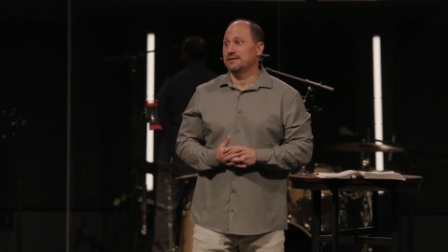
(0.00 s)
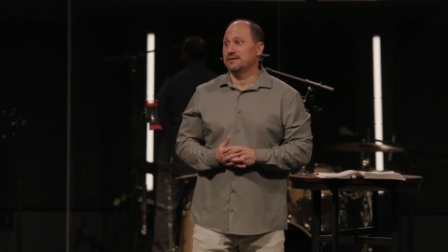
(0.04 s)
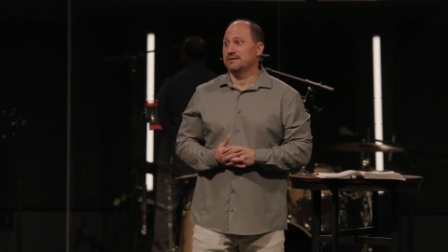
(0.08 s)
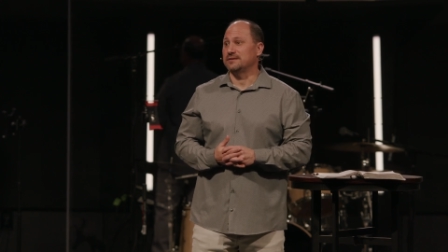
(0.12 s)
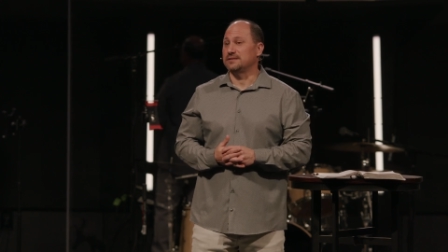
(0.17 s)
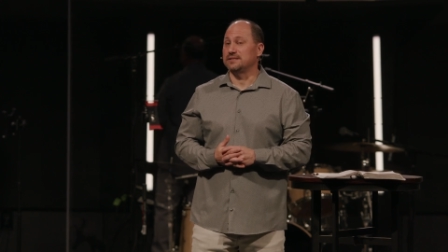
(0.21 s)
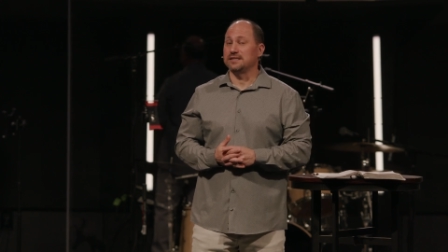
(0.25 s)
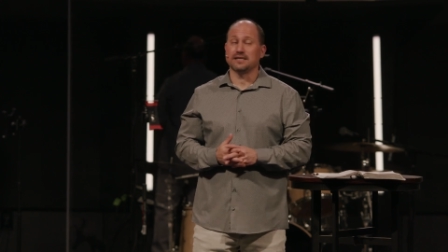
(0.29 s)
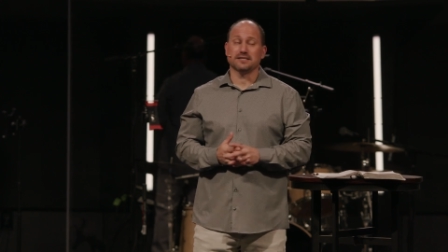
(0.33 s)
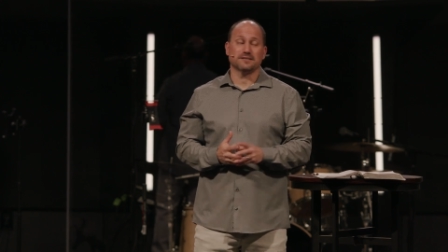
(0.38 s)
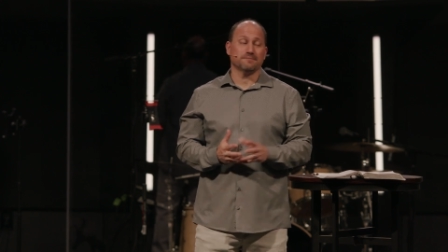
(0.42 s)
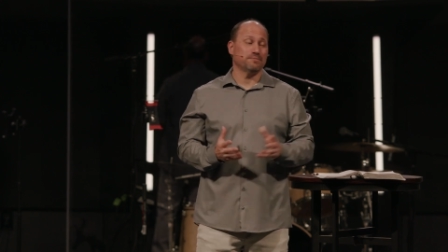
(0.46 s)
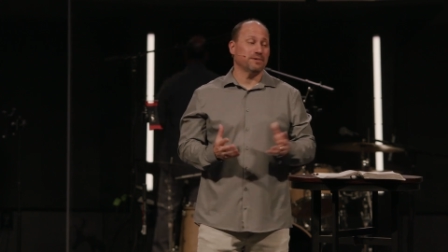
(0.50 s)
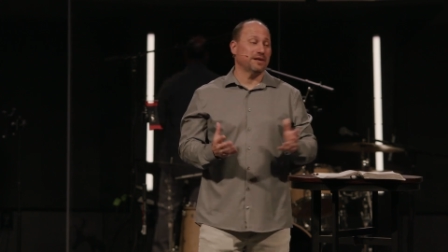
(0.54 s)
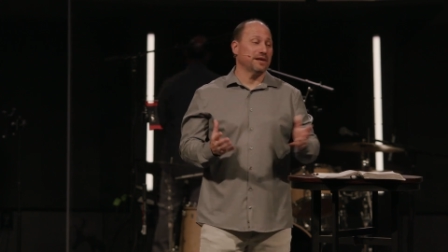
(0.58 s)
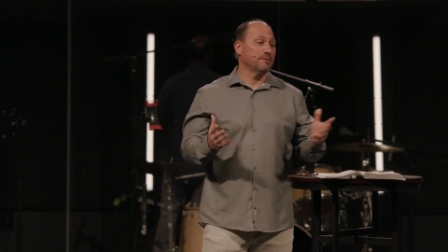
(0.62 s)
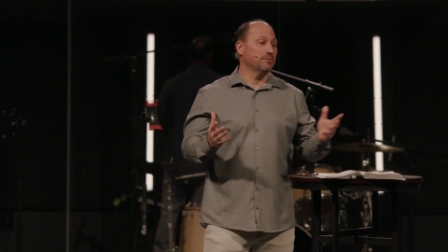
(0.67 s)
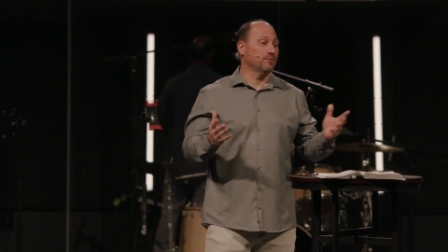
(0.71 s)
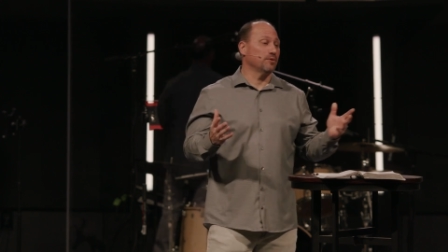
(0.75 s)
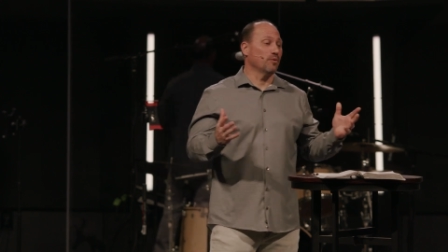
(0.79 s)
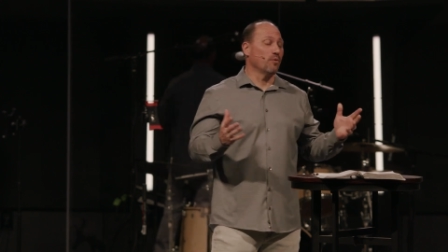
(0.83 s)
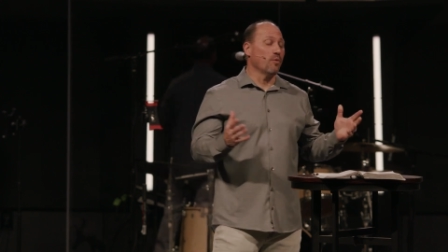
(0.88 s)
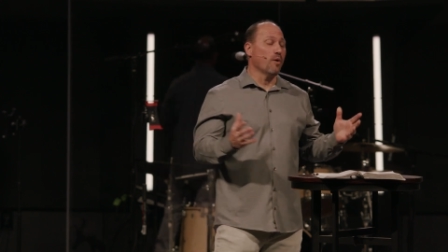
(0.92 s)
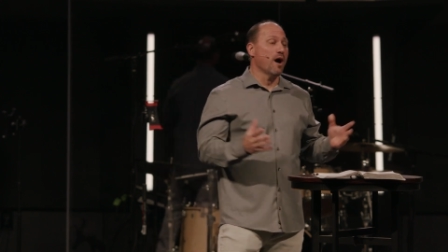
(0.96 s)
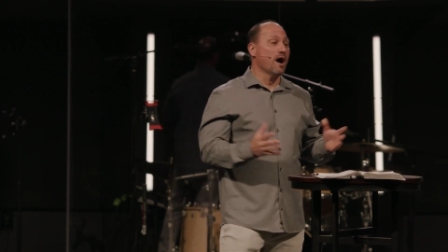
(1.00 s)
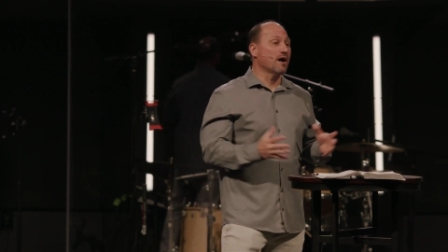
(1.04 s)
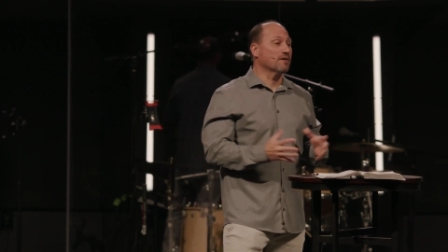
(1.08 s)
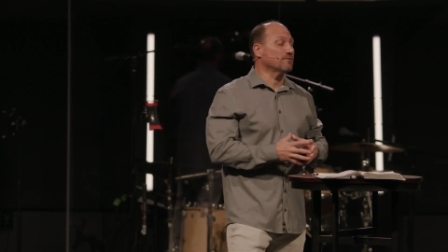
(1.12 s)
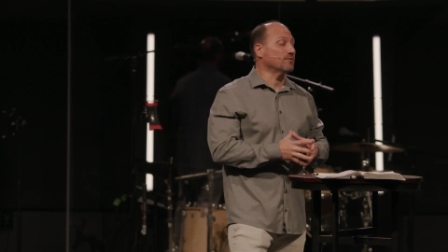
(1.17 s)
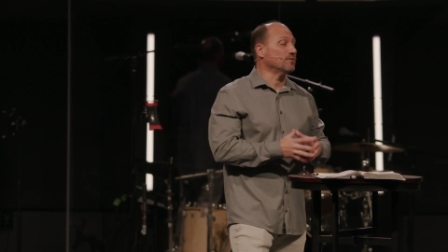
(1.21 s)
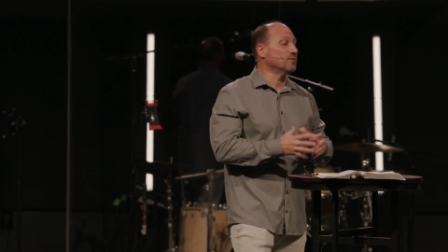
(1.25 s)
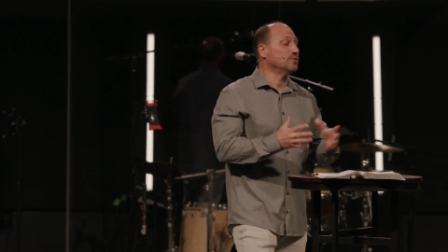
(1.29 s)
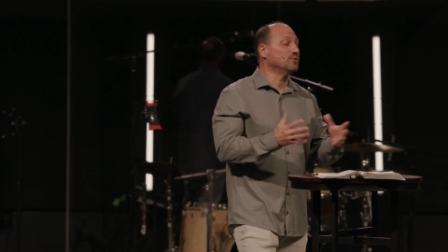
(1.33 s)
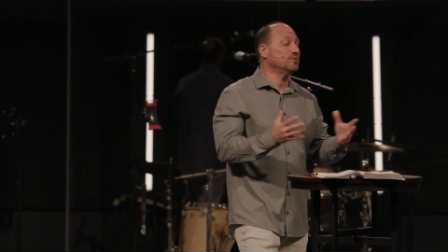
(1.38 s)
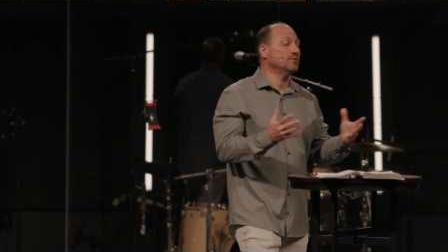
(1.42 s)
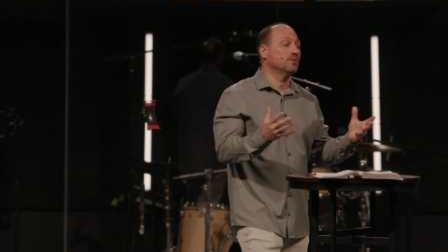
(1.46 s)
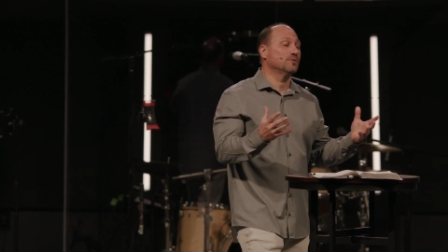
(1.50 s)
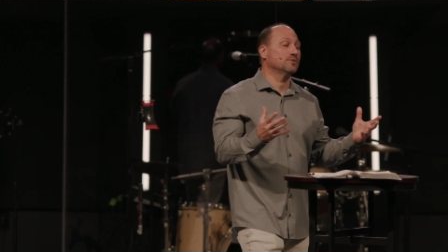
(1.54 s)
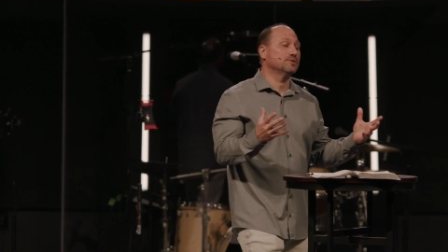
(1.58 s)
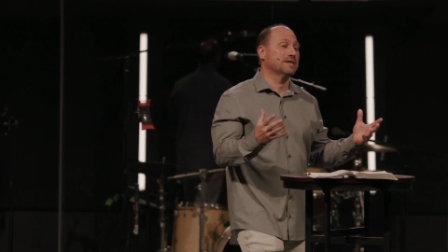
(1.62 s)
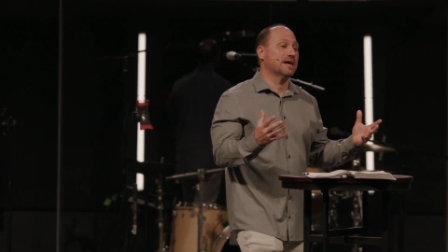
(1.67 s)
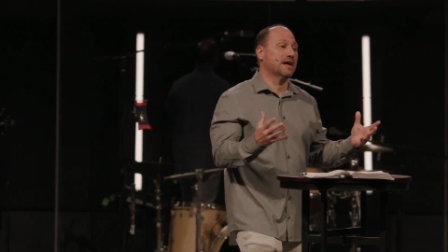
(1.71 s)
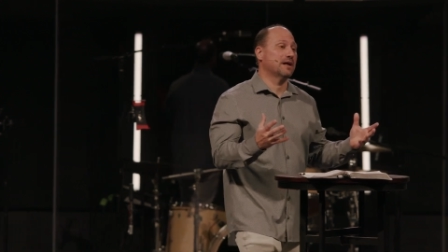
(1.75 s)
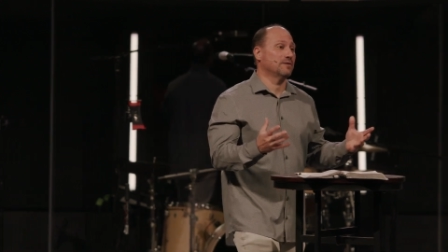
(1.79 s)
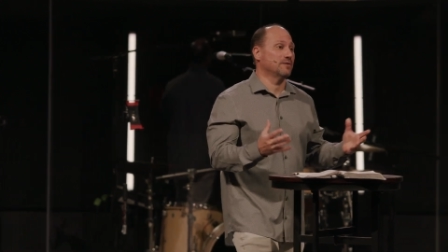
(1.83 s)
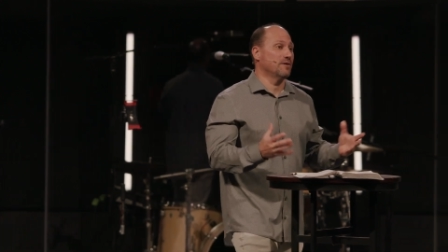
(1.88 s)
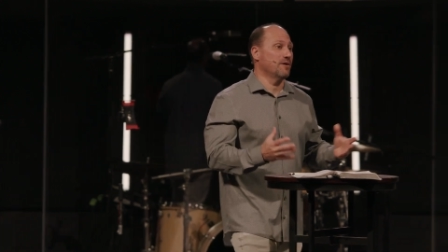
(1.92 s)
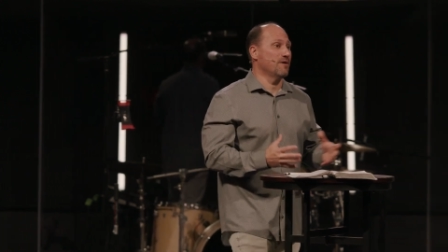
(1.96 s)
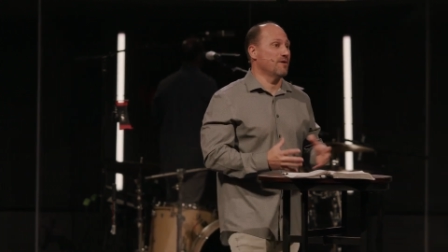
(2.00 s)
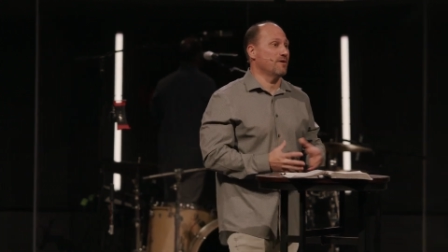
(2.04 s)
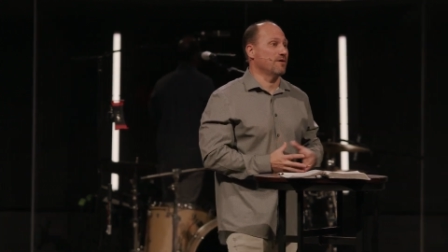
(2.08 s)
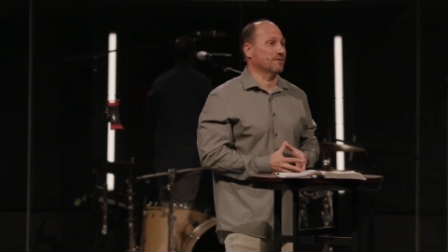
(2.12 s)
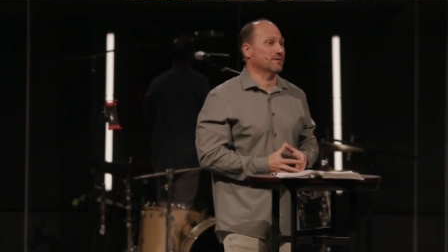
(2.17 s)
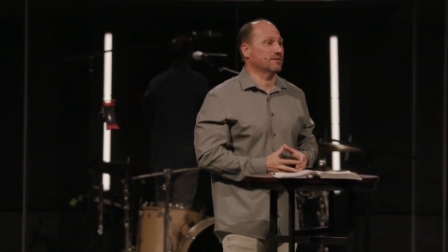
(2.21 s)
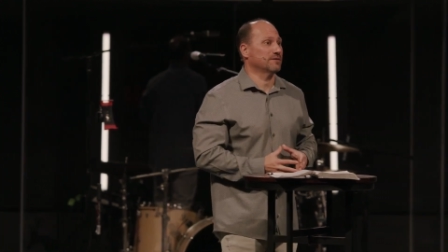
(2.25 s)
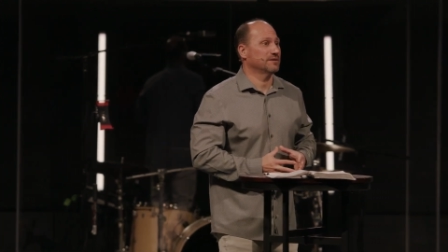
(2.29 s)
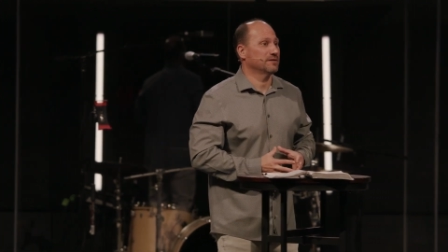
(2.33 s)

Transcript: because he hasn't been able to walk for who knows how long.